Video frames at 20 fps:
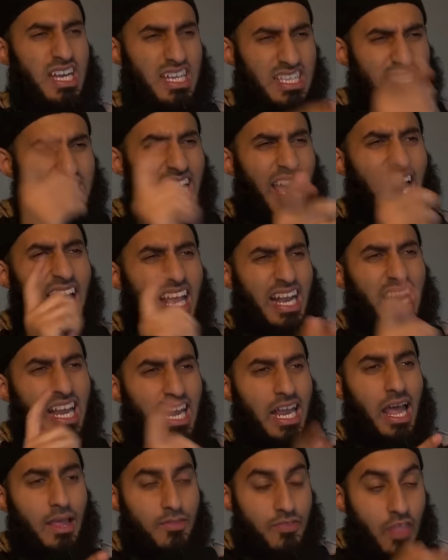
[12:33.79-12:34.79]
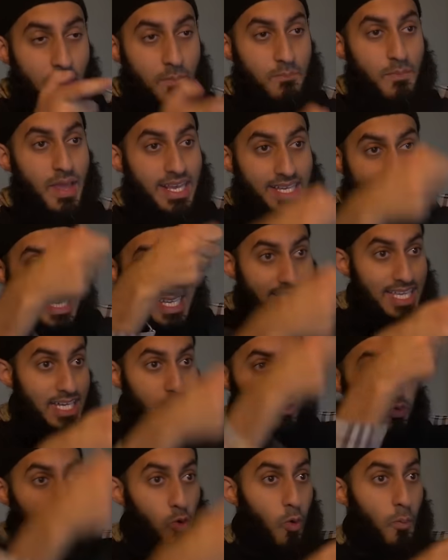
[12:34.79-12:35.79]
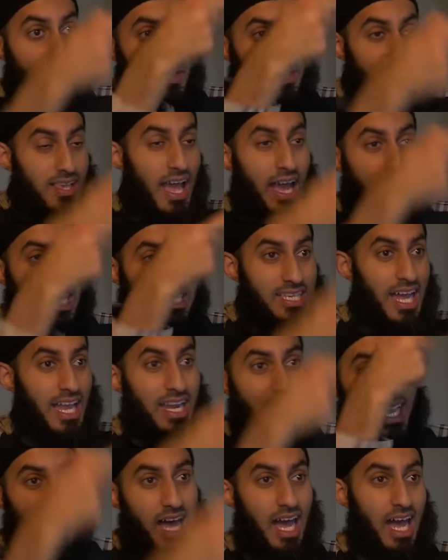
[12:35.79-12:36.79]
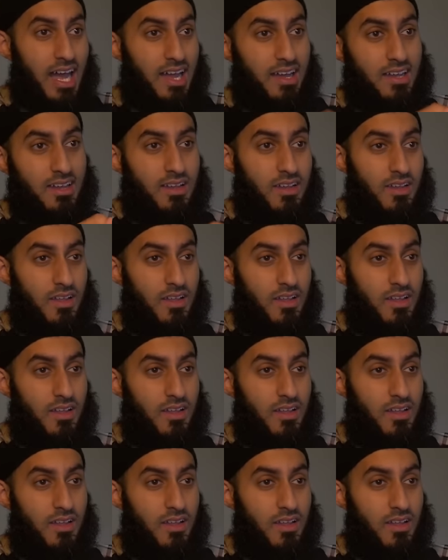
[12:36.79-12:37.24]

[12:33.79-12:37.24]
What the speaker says: they make equal besides Allah,